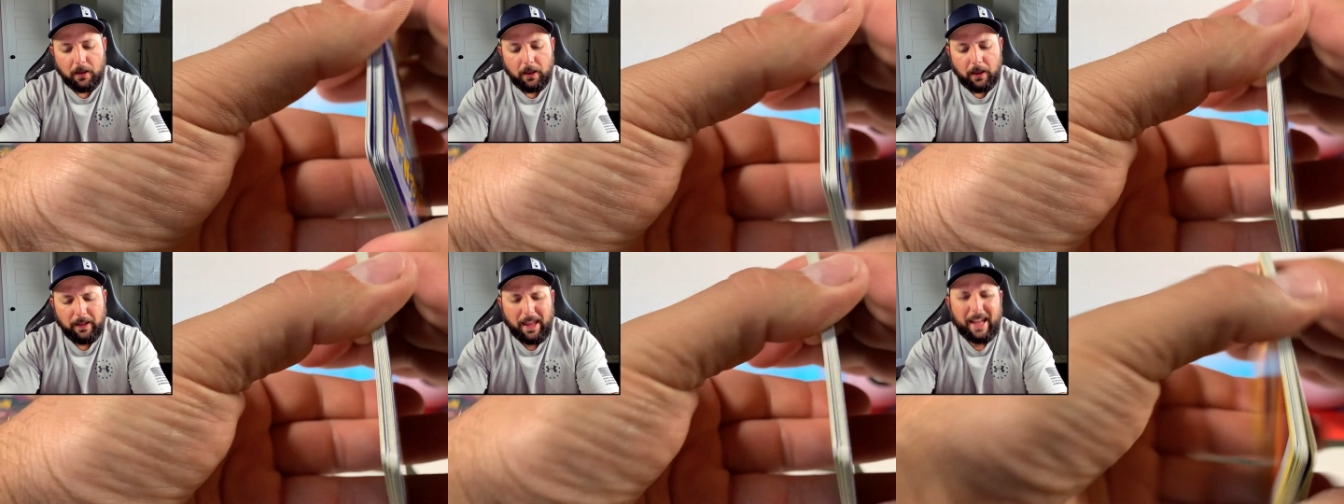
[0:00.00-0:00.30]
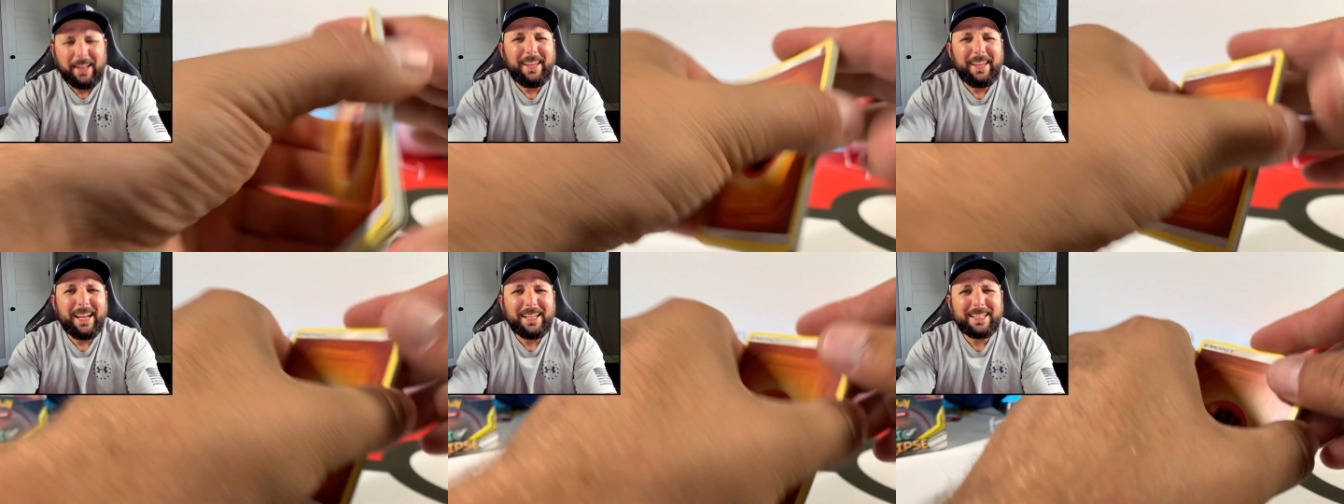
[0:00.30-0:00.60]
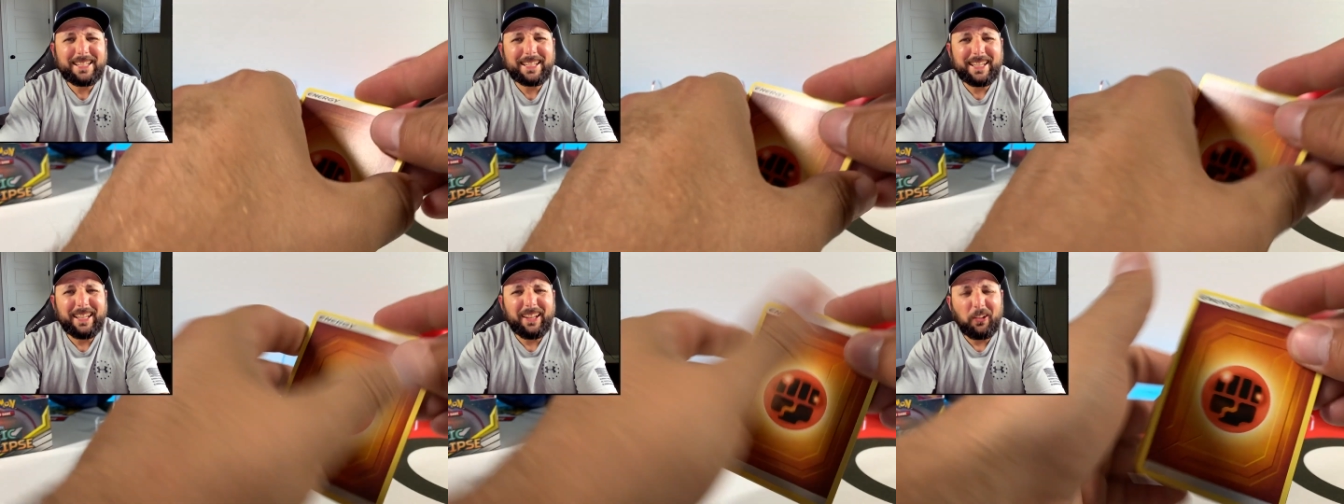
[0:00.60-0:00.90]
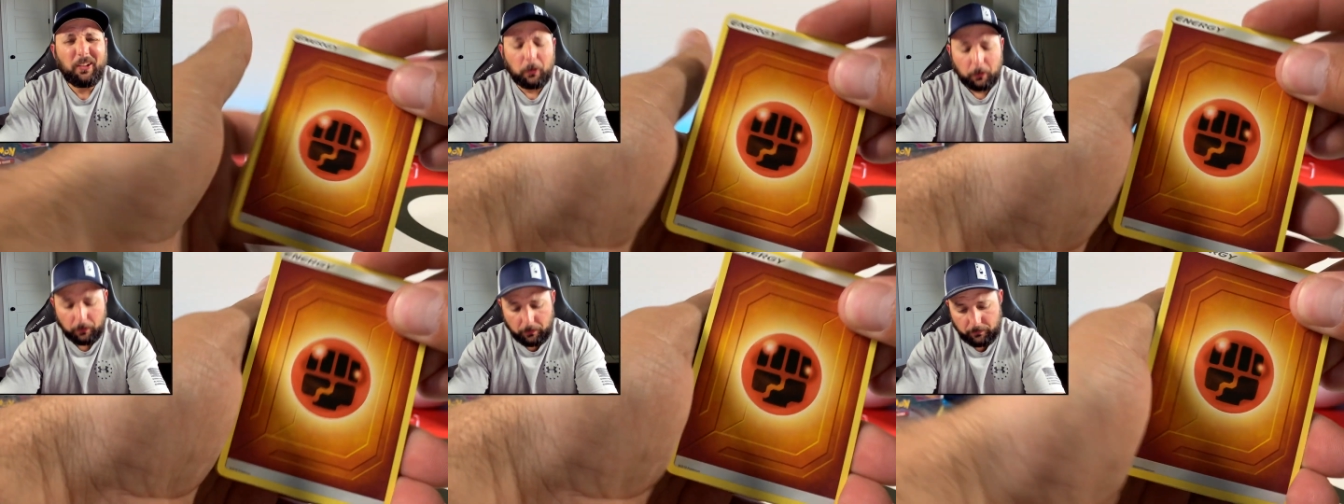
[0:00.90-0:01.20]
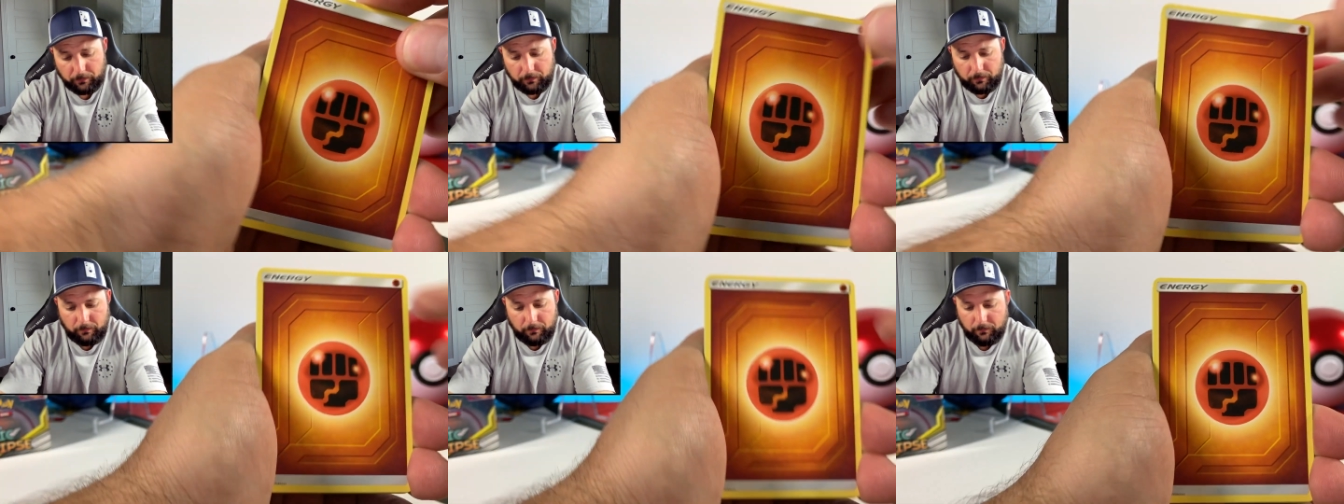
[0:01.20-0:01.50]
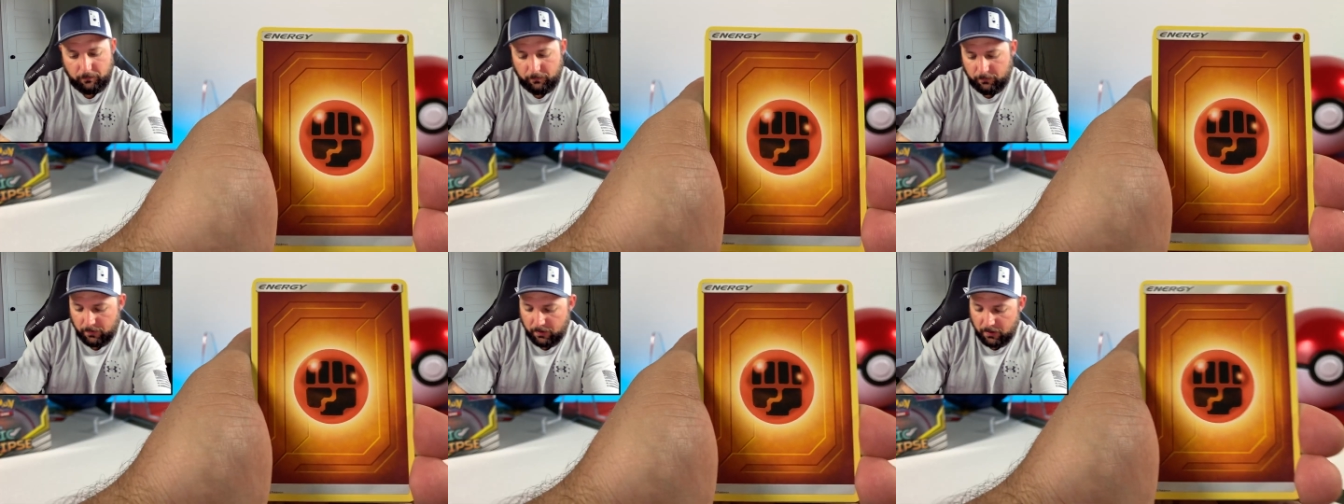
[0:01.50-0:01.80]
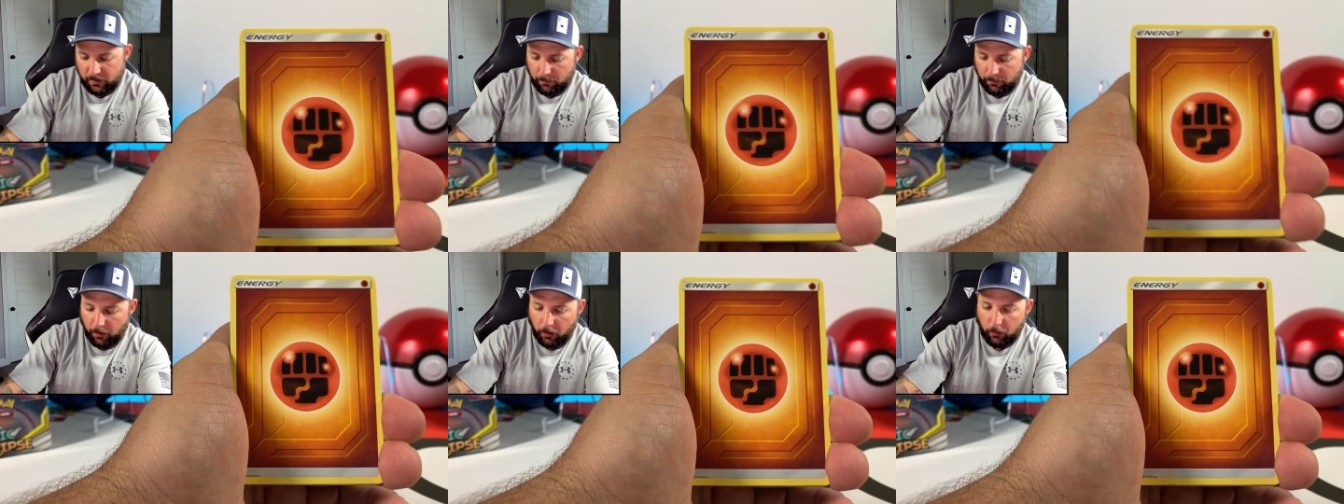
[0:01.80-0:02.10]
That takes skill.
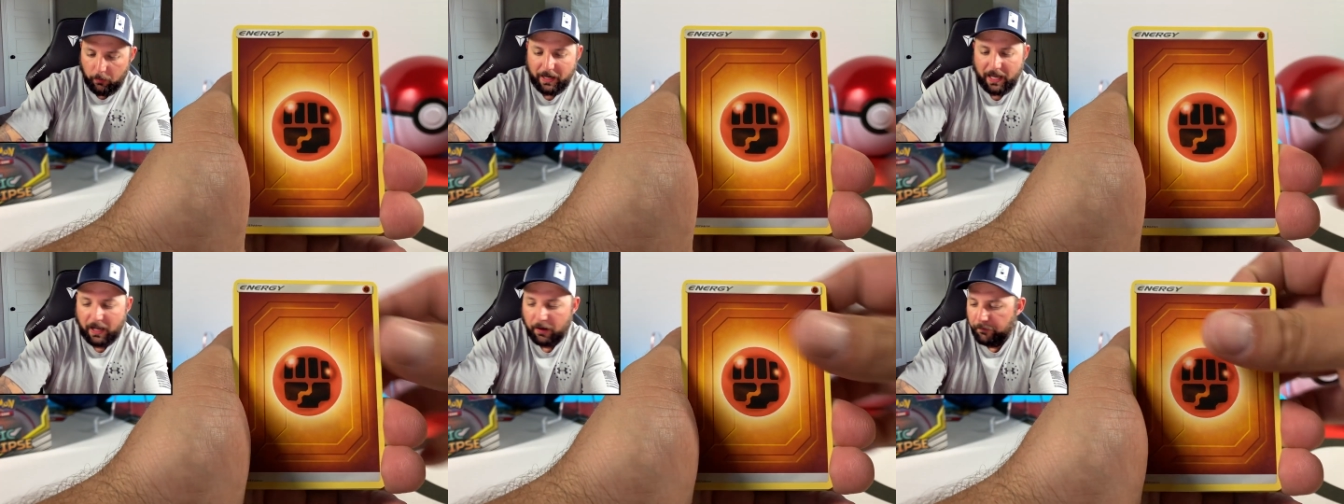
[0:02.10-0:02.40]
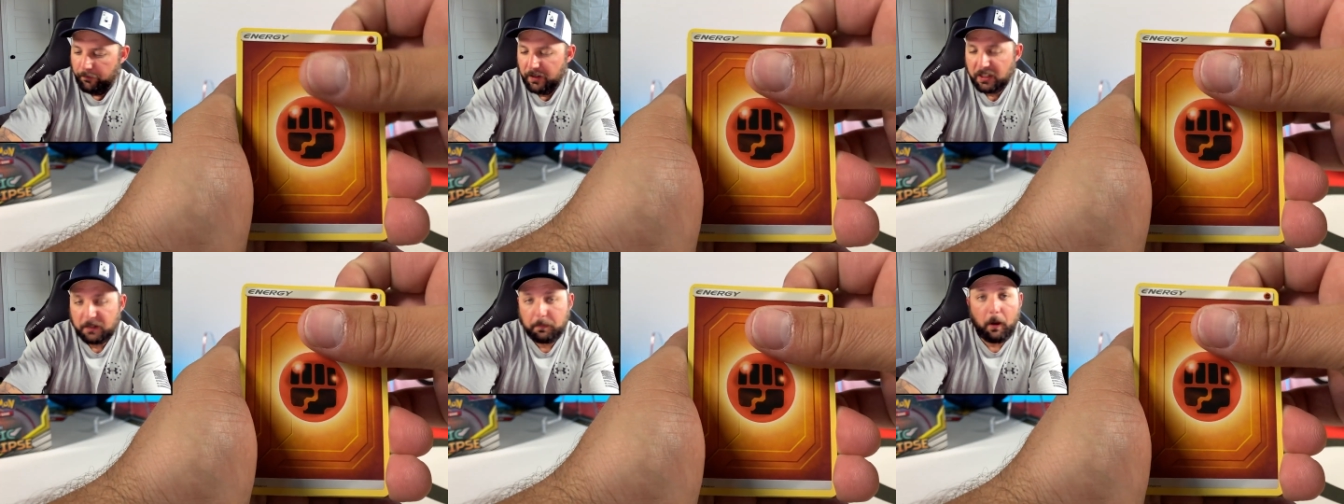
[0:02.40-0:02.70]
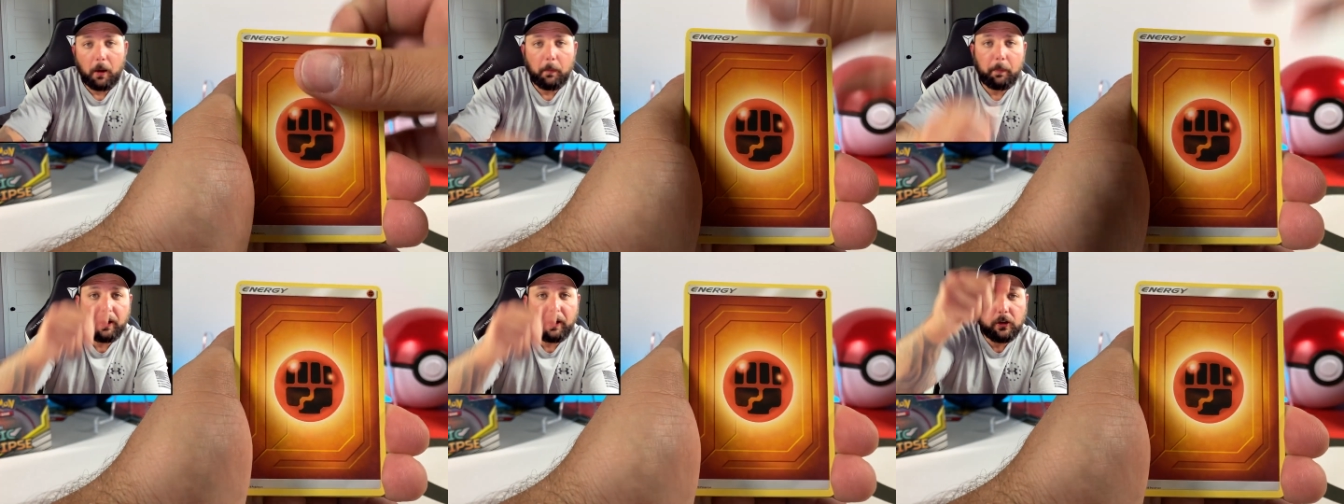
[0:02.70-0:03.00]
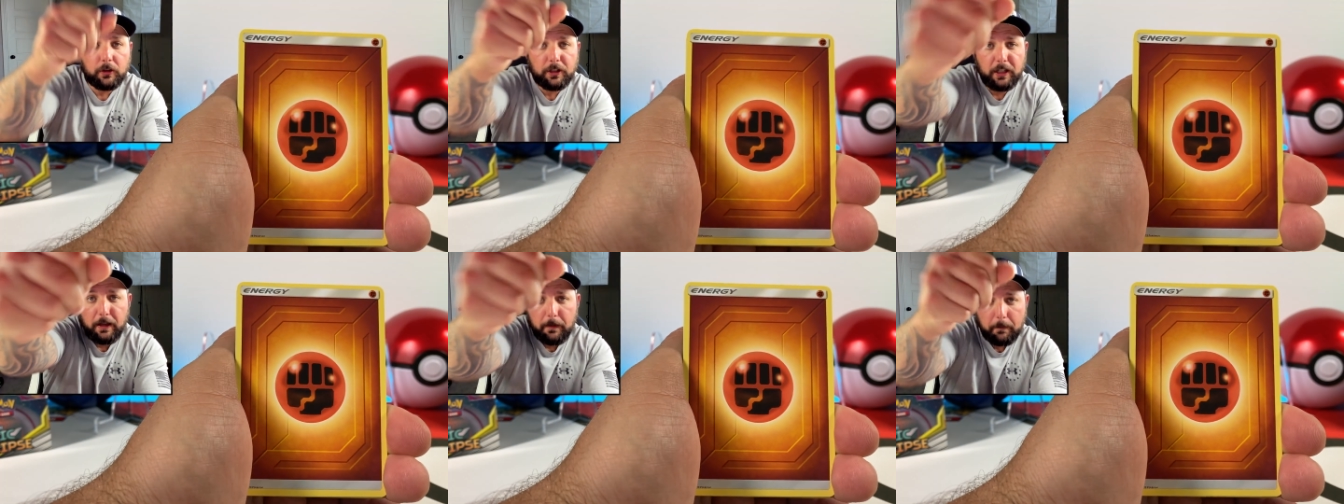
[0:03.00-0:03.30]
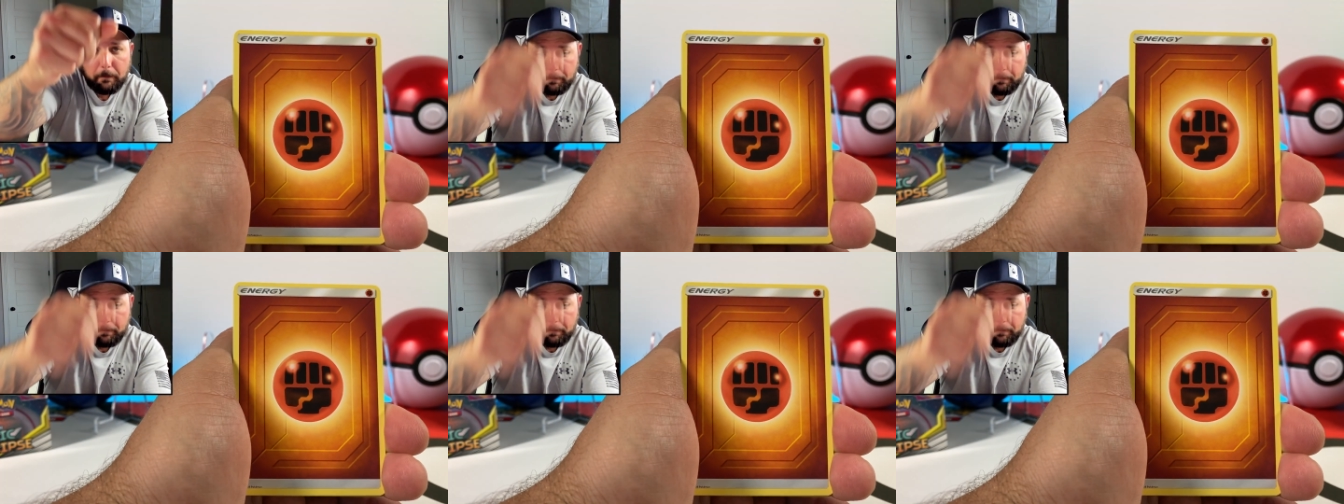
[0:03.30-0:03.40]
But we got a Fist Bump Energy.